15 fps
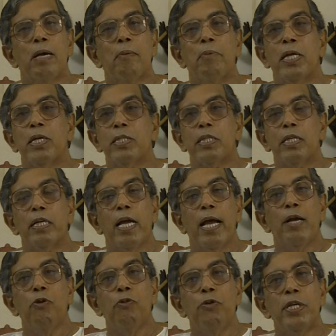because
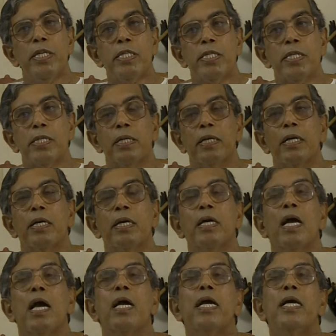language
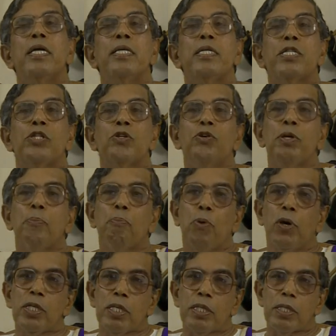is so
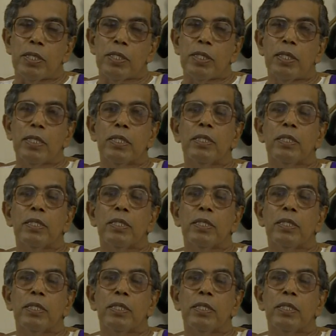important.